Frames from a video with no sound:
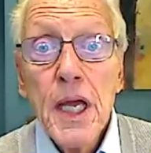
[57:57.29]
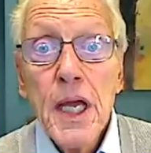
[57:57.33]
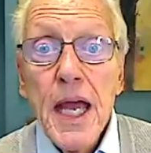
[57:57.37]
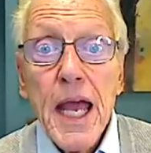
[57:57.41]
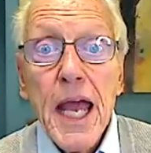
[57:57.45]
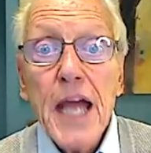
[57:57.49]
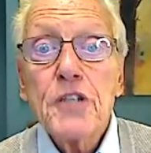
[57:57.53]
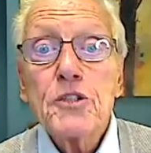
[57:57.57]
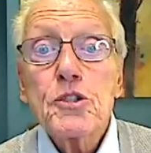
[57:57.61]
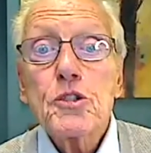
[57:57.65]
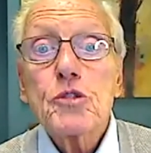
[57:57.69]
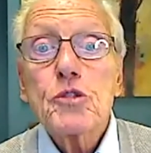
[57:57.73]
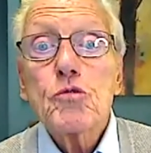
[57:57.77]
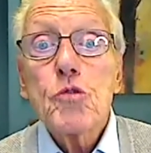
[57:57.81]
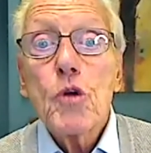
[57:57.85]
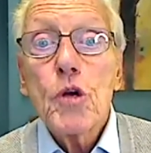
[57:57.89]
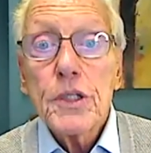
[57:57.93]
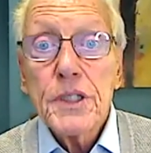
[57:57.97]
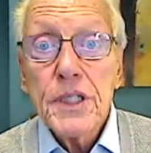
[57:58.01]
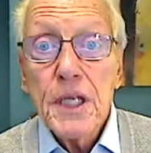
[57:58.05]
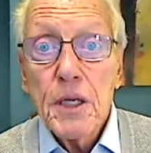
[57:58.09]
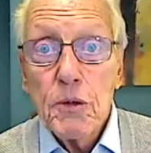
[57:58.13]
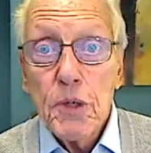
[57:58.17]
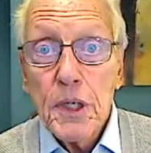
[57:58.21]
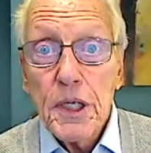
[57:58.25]

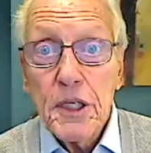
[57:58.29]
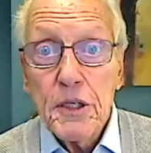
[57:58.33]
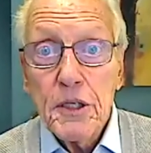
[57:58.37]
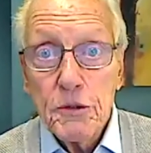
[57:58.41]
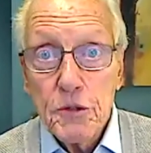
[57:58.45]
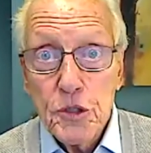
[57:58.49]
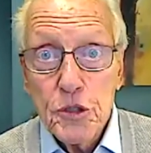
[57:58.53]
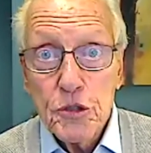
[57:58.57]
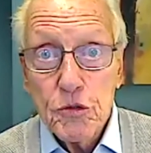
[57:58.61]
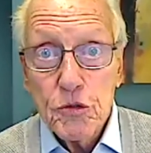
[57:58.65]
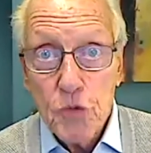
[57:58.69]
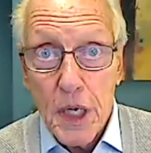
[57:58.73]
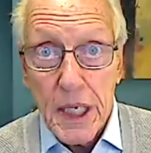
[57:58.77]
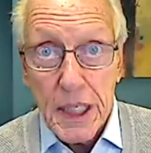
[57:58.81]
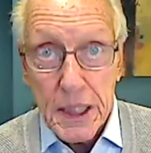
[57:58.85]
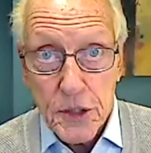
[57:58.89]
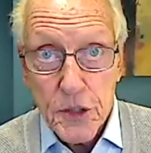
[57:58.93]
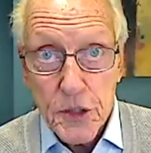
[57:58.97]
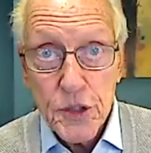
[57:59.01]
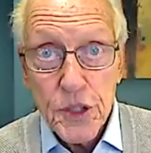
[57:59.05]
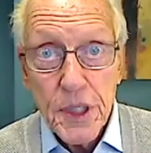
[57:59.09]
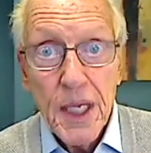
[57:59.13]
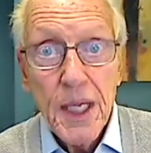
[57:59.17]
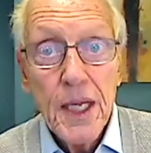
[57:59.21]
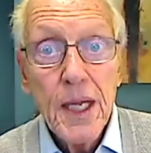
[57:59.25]
extraordinary
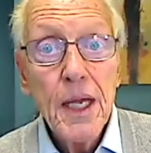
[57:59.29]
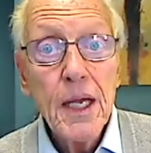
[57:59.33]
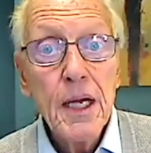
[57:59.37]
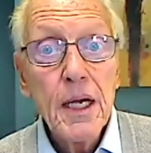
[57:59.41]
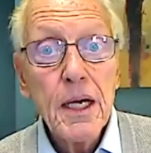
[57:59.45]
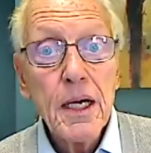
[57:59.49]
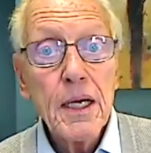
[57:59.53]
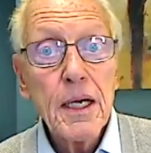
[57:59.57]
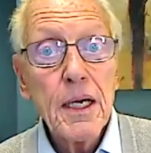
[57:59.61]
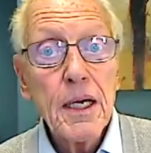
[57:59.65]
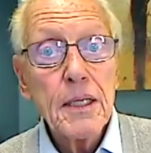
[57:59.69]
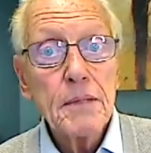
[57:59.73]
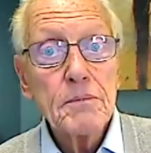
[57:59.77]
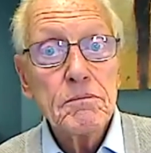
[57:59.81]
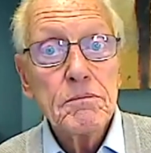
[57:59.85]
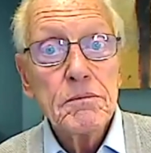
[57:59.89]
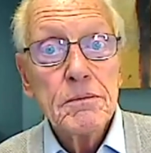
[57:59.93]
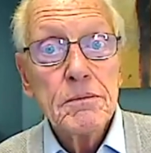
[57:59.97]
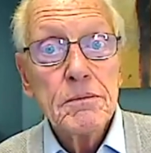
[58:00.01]
constraints. I